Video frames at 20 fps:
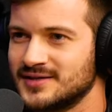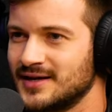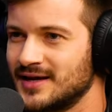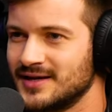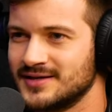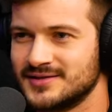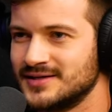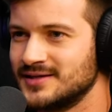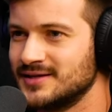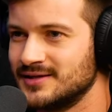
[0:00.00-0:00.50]
I
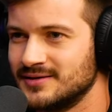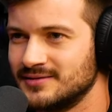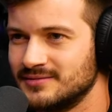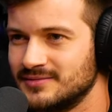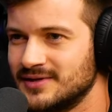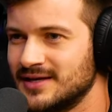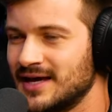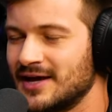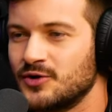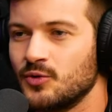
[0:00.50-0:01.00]
guess he
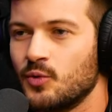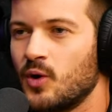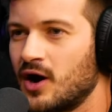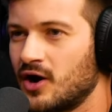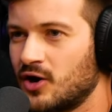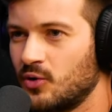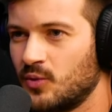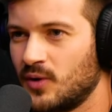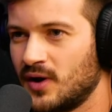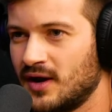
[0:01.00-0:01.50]
he had to
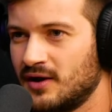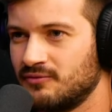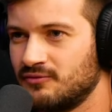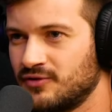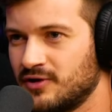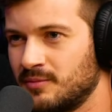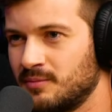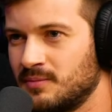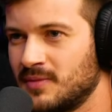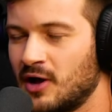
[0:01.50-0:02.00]
walk away
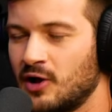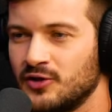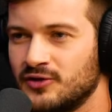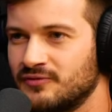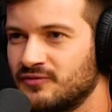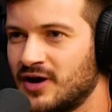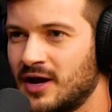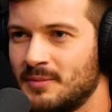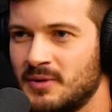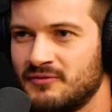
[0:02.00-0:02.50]
from
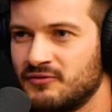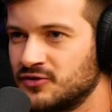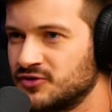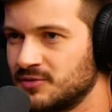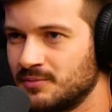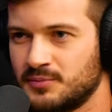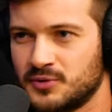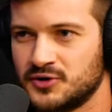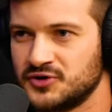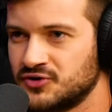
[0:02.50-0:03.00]
Healthify Me for
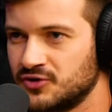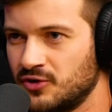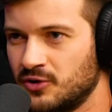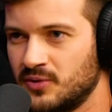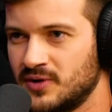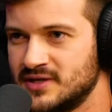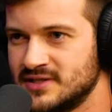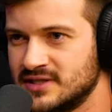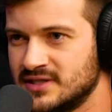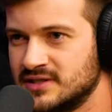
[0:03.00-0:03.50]
some personal
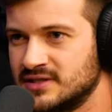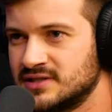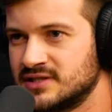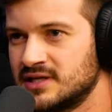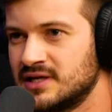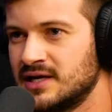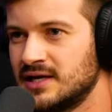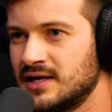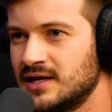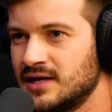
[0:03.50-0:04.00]
reasons,
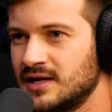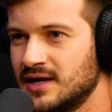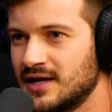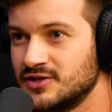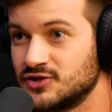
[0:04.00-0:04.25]
mm-hmm.